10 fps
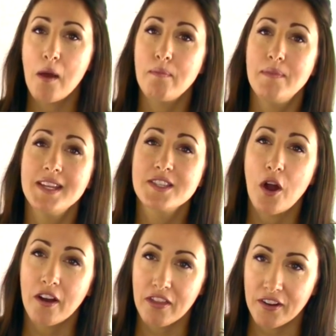Ms.
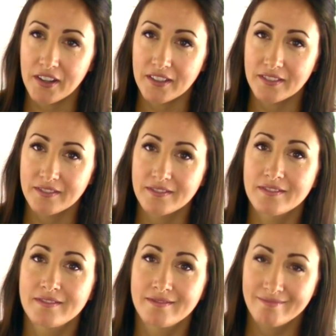Arthur.
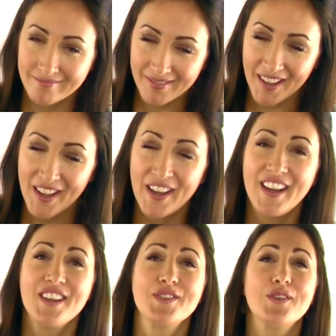
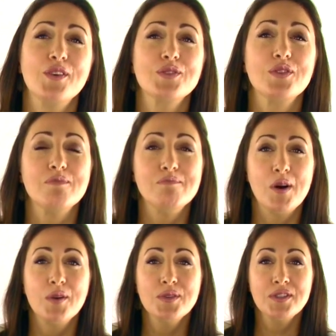So those are the
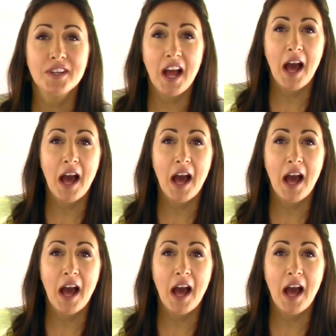most